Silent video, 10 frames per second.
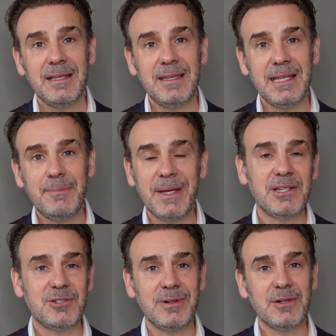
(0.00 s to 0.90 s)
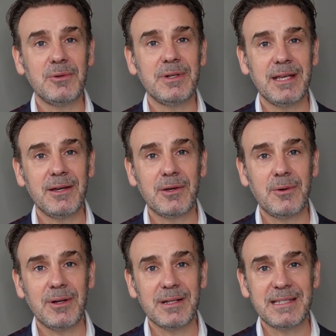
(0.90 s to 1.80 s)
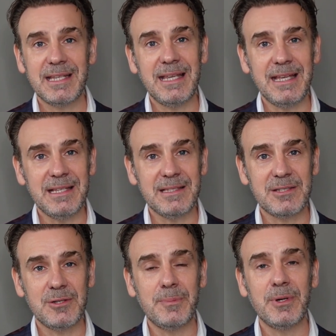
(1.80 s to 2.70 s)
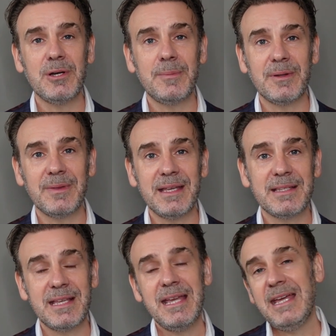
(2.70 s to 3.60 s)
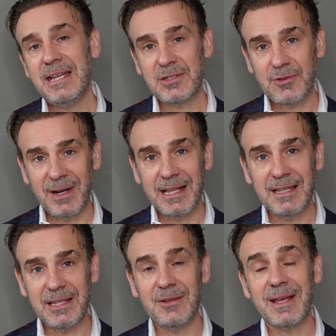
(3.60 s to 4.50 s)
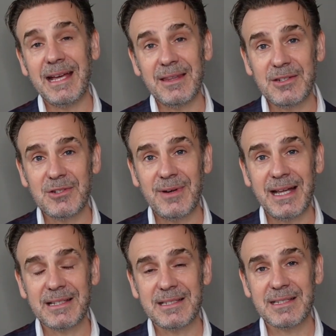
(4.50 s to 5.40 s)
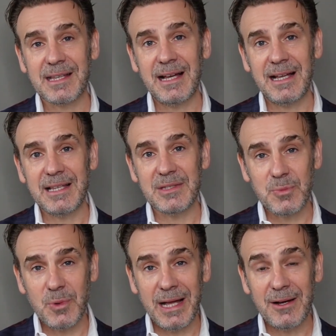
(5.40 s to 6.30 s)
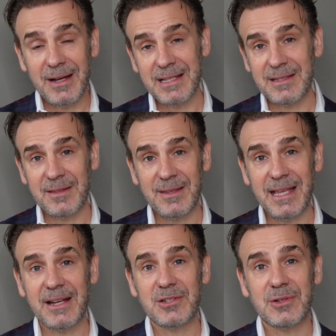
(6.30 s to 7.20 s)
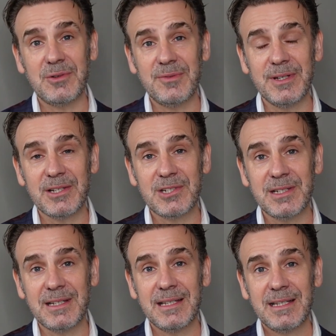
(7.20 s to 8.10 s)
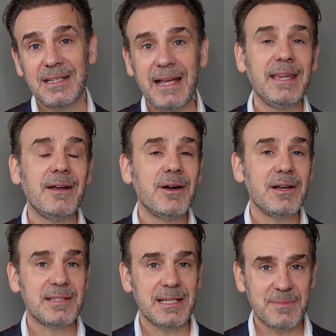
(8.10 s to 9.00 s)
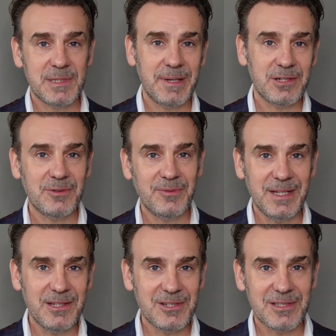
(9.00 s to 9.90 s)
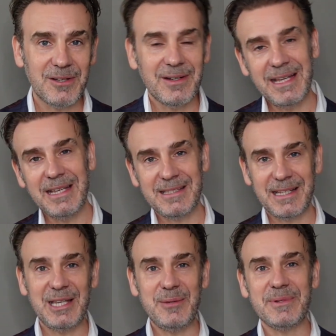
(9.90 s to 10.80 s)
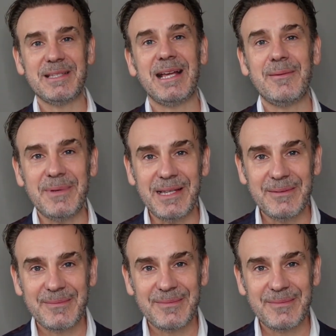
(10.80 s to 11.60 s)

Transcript: The picture and audio quality is superb on this. It's great that you get the director's cut as well as the theatrical version. And there are some special features on here to keep us happy.